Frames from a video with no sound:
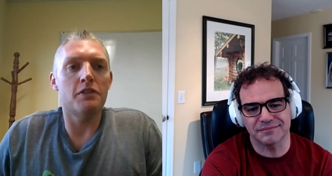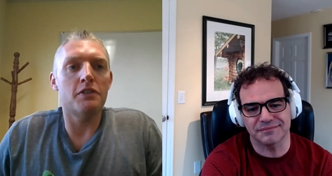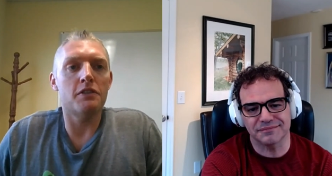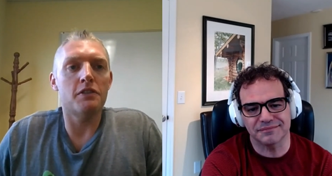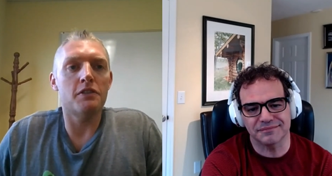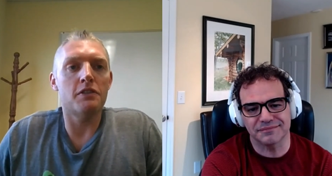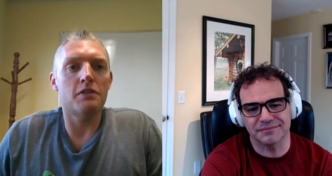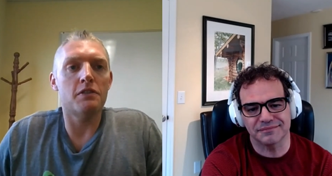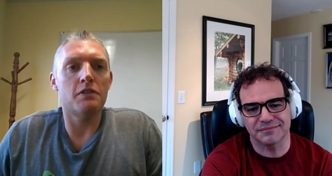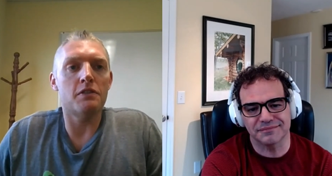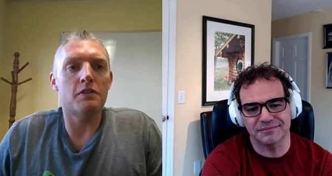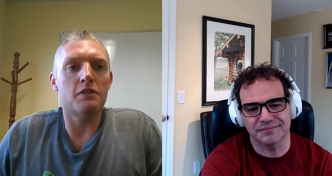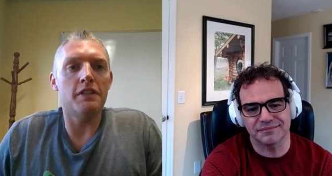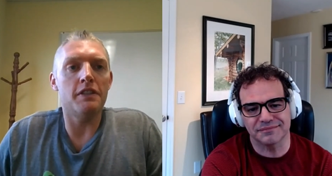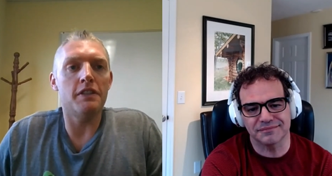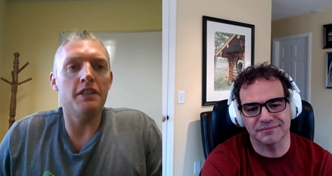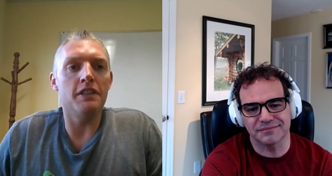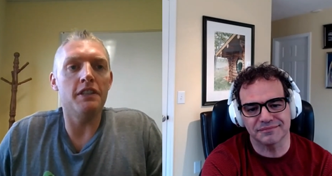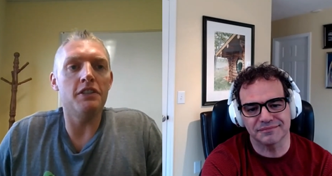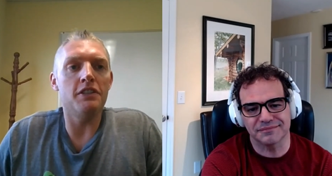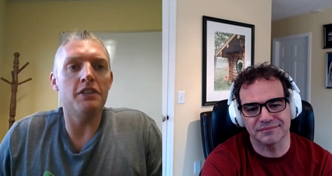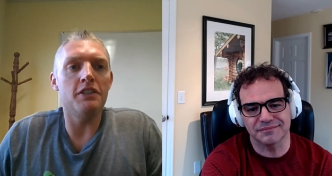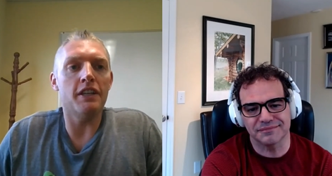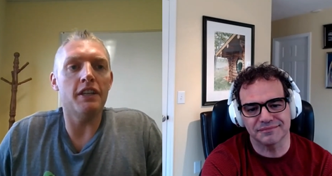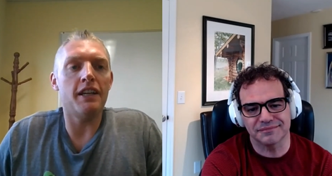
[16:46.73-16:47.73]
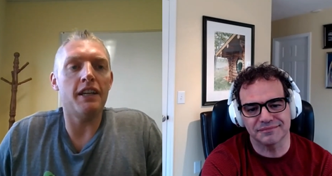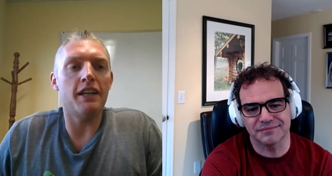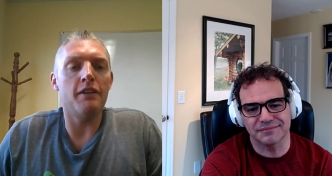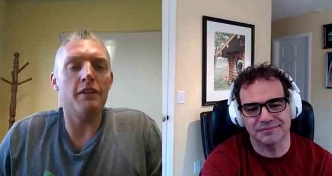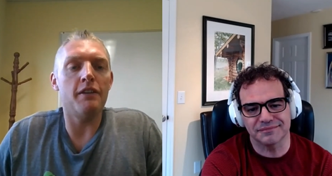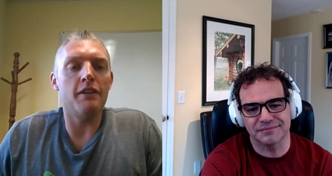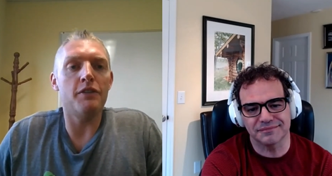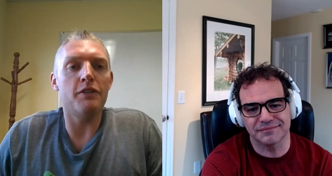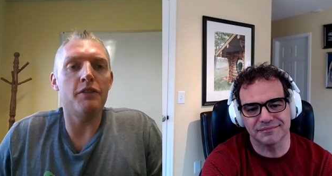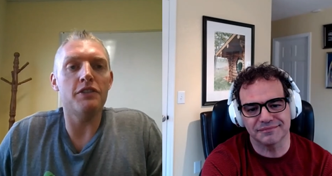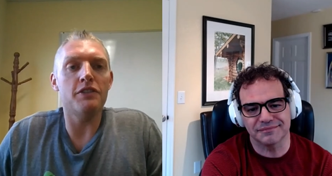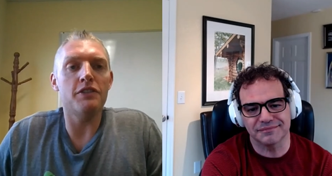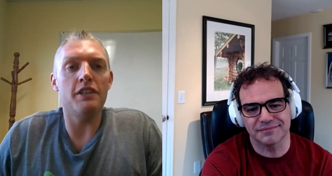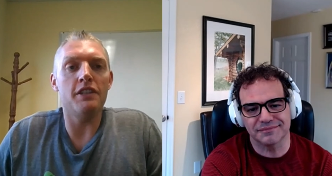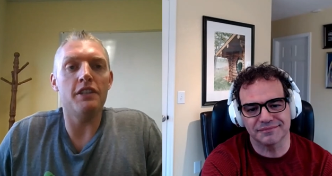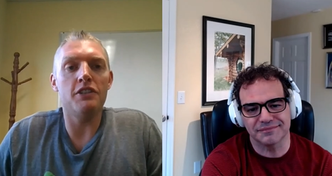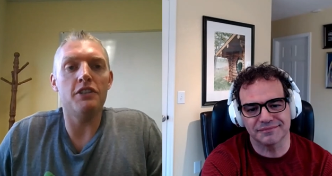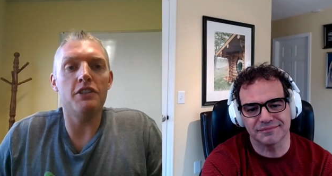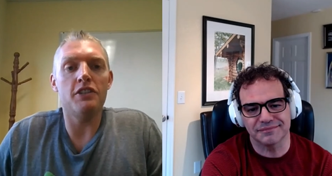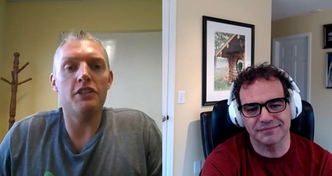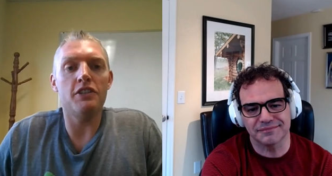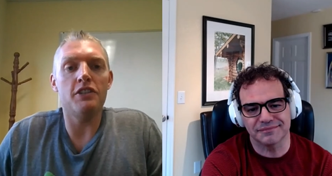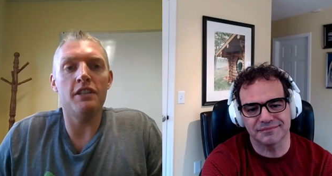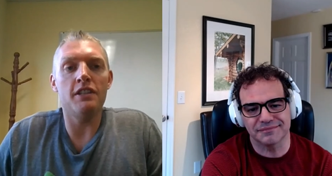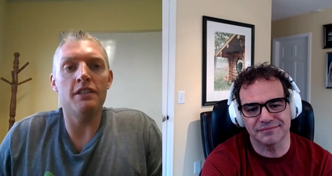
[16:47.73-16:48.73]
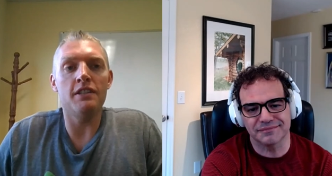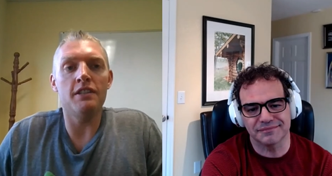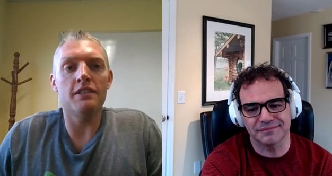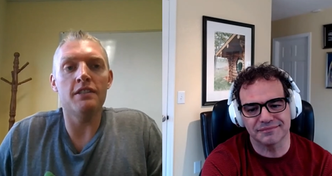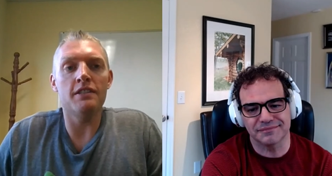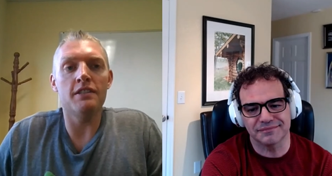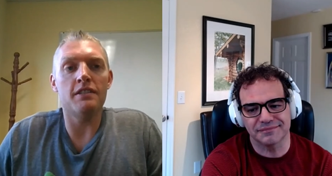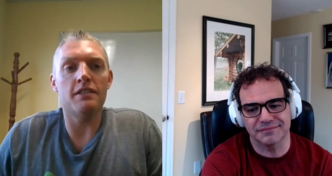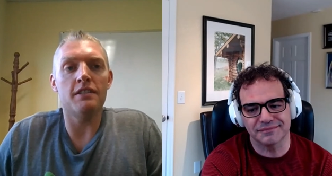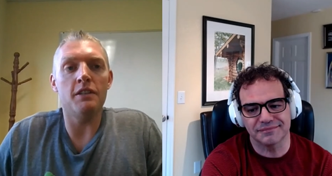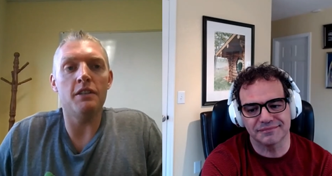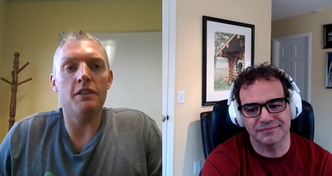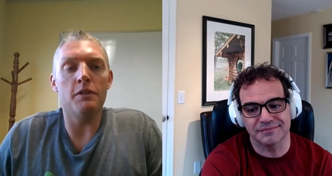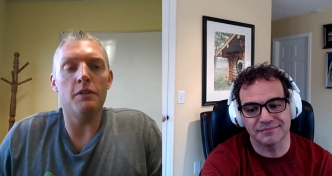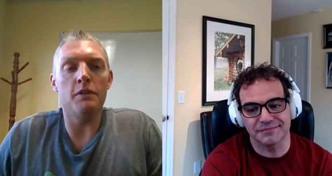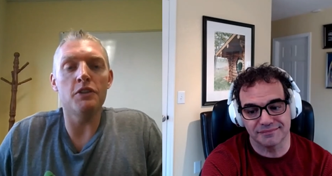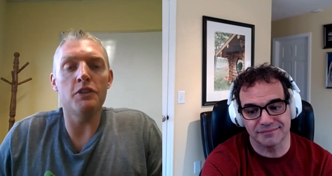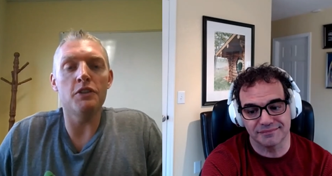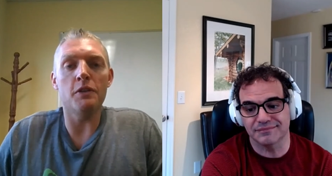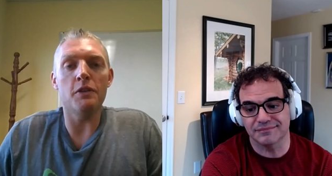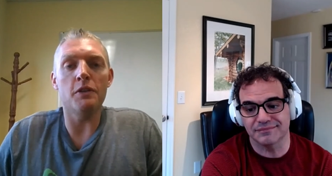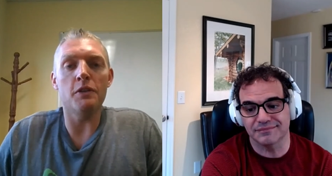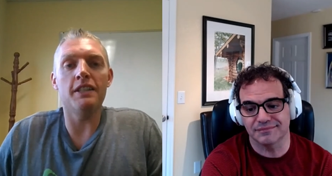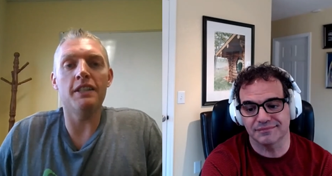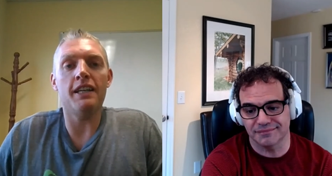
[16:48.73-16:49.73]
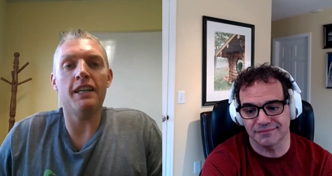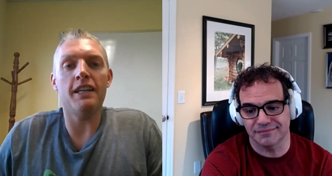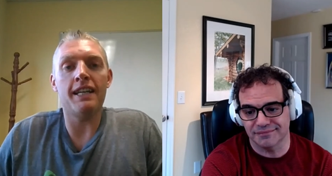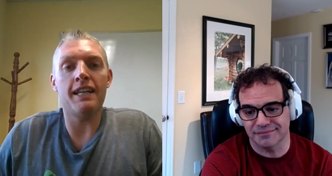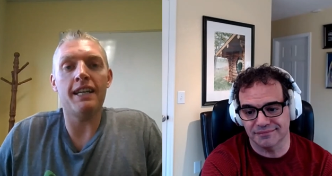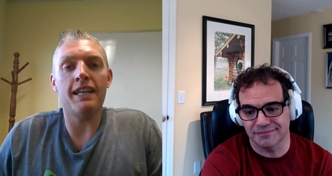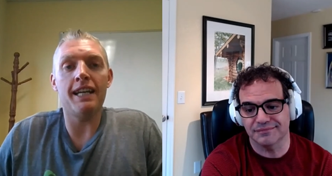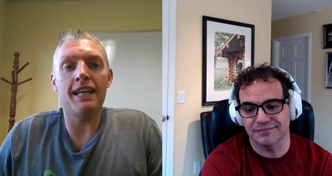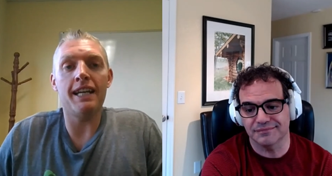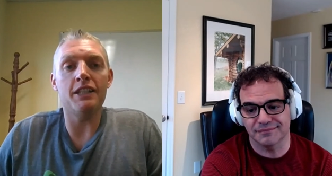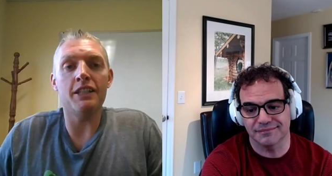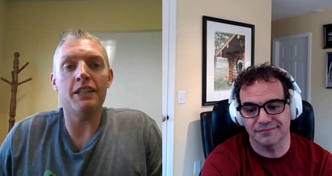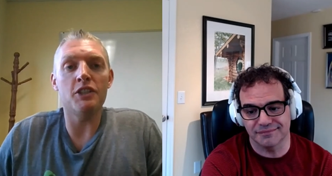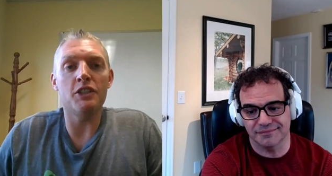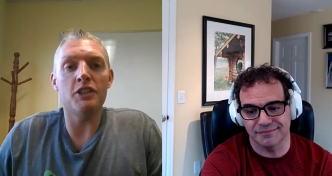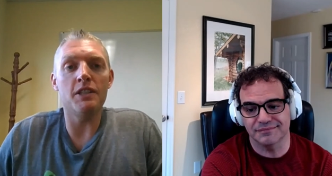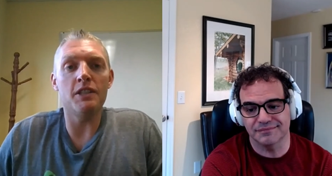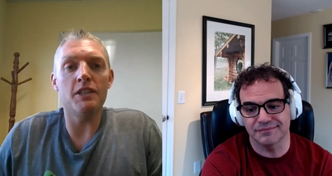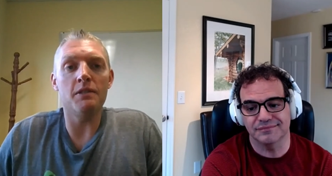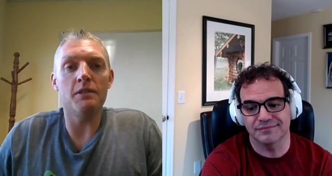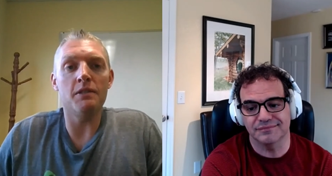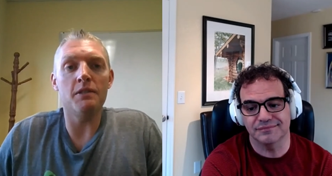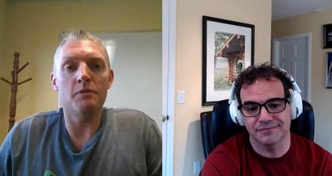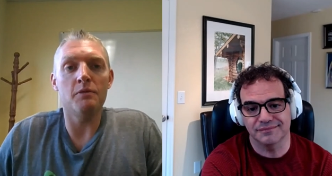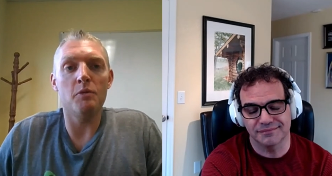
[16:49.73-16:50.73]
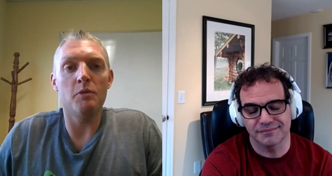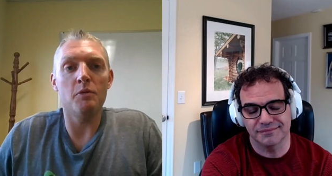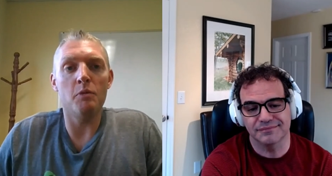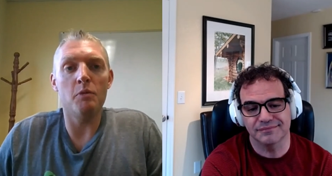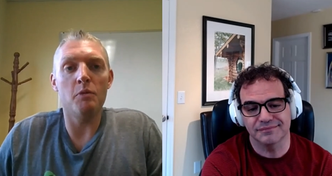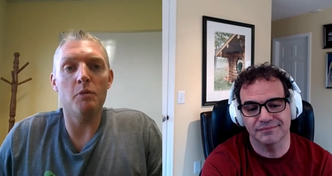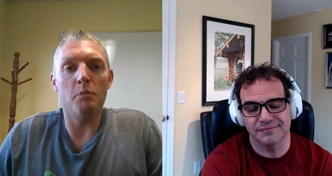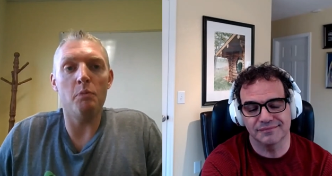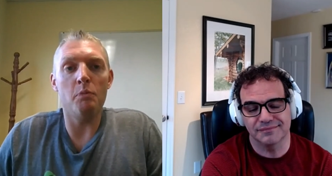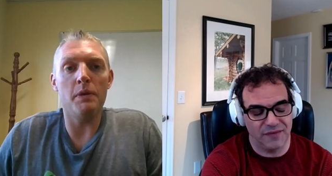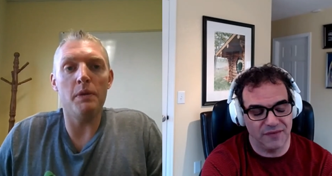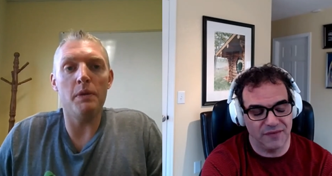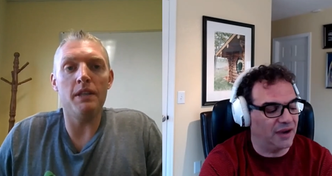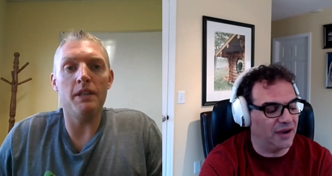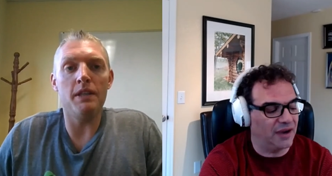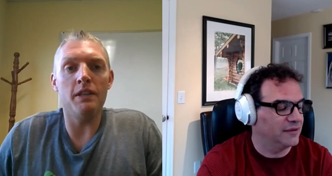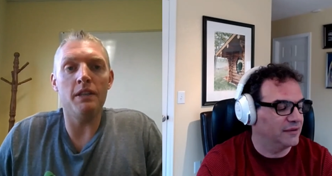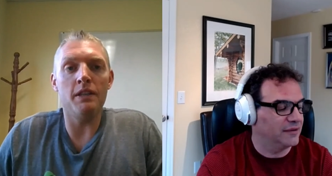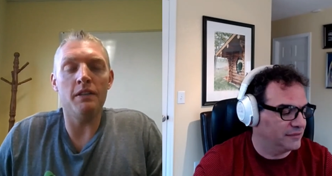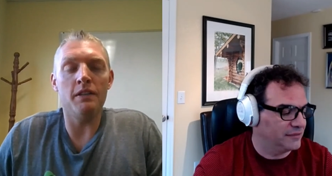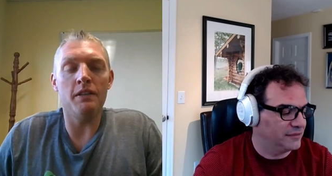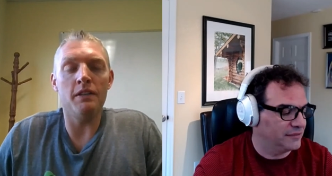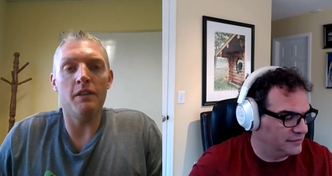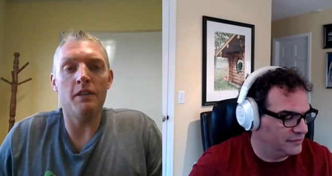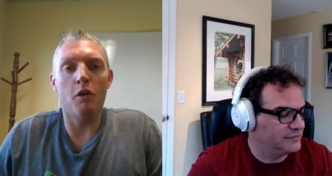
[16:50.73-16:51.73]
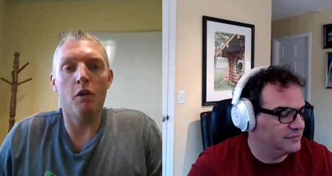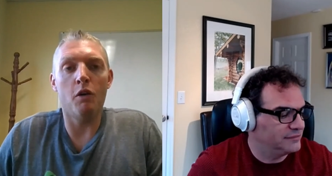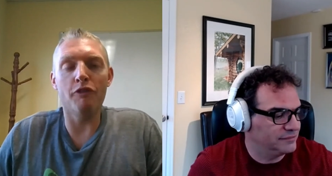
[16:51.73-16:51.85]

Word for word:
Speaker 1: strategic conversations, you know, enjoying technology, being yeah.